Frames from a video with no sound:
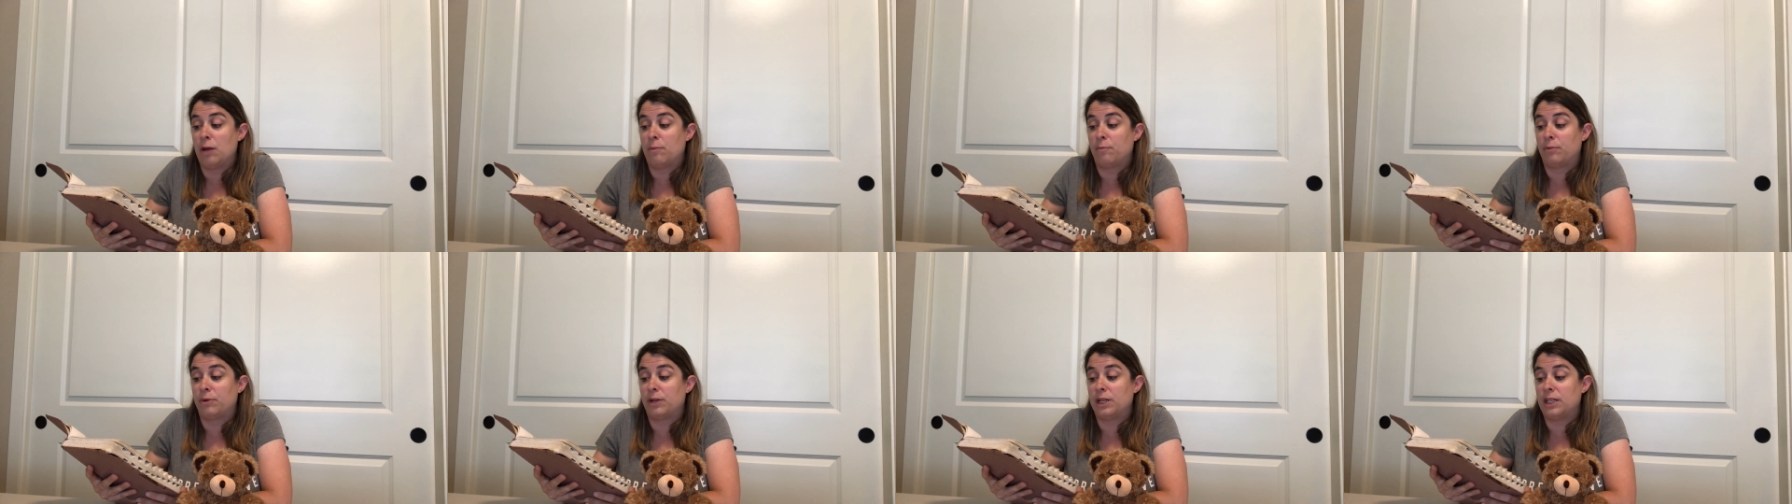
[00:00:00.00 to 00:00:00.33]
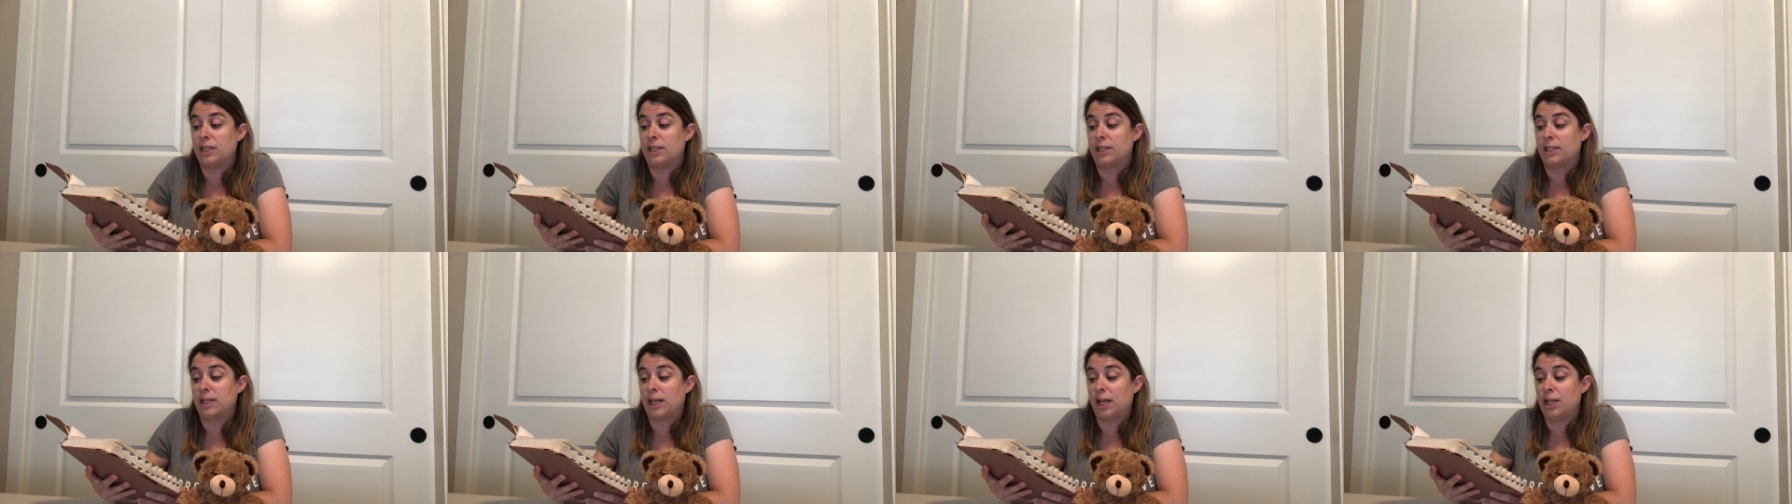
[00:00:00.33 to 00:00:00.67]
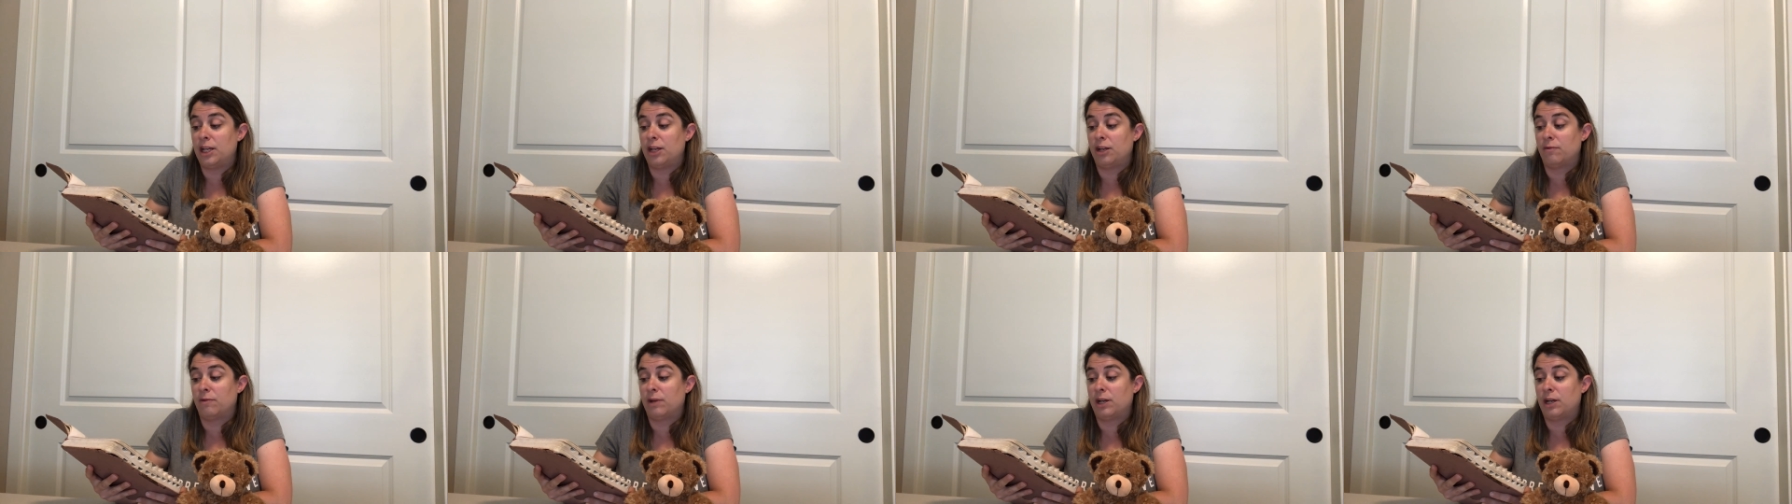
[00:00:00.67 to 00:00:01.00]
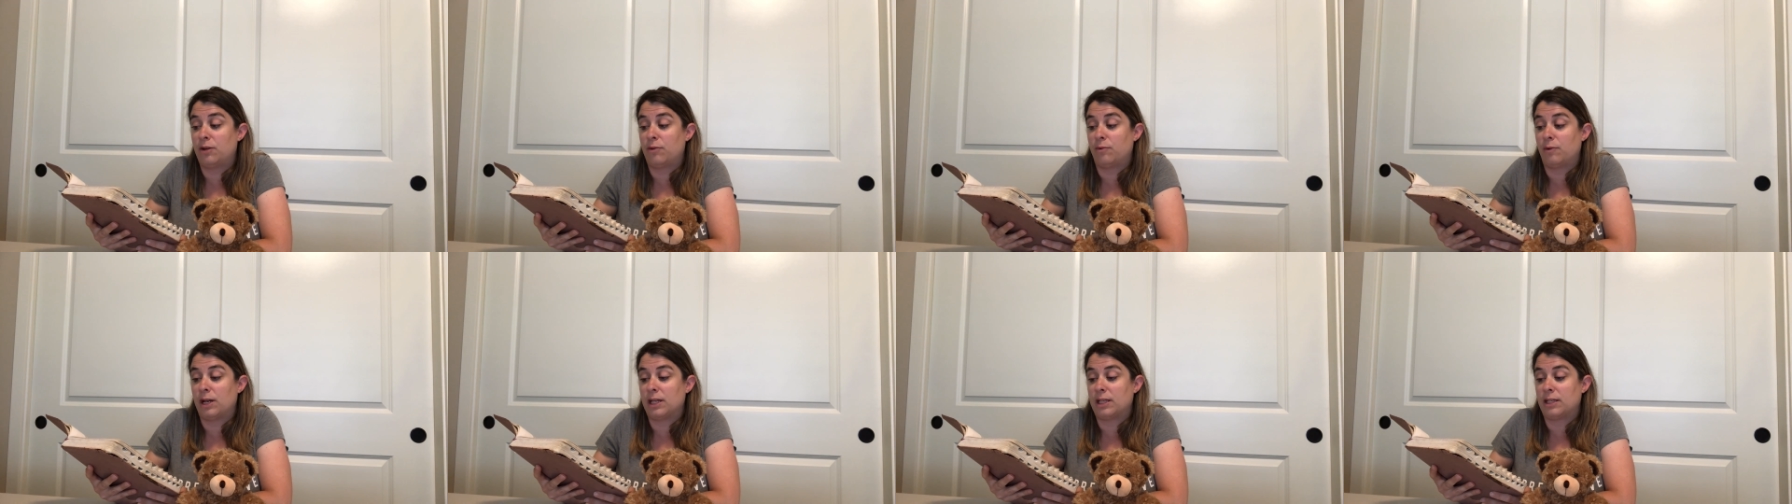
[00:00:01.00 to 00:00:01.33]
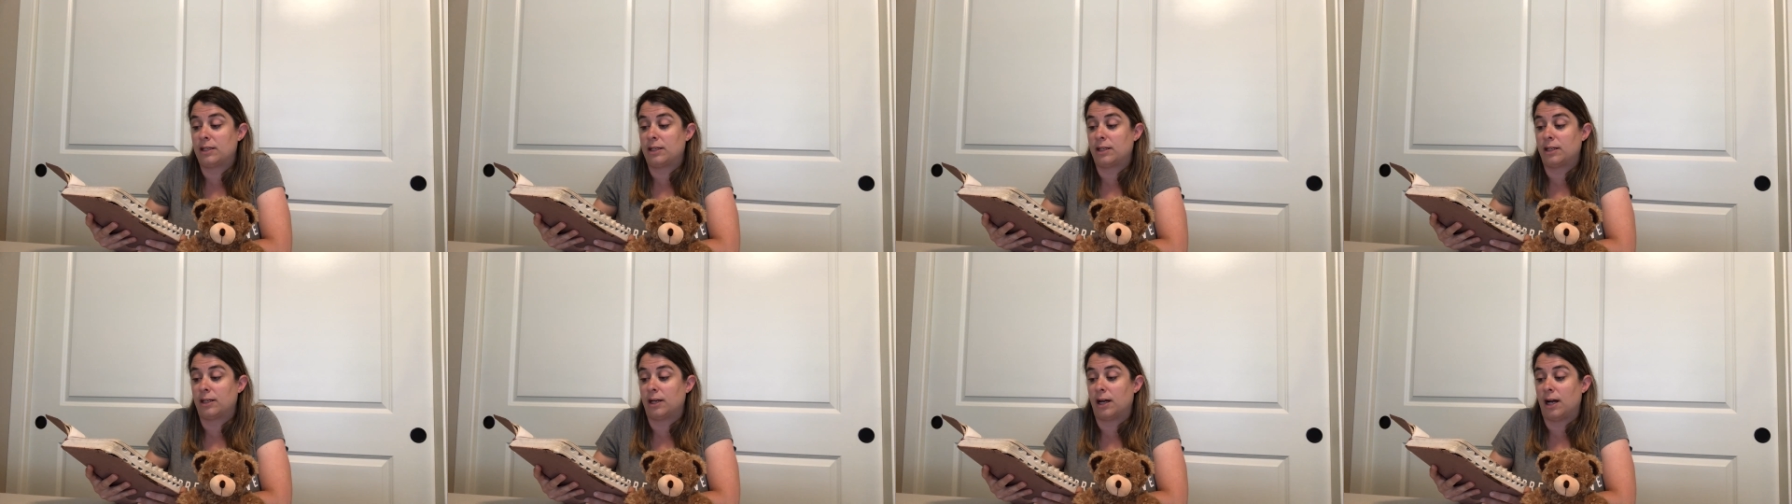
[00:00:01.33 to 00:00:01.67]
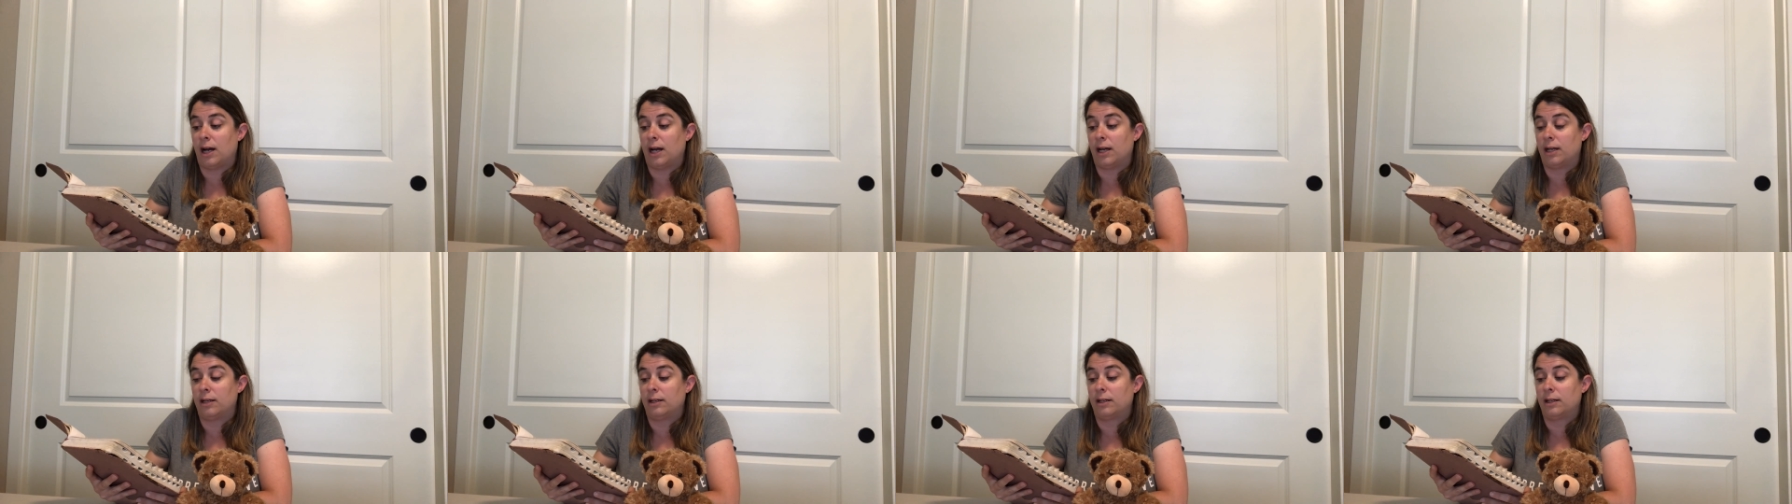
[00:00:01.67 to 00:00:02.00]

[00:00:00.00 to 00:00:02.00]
present your request to God.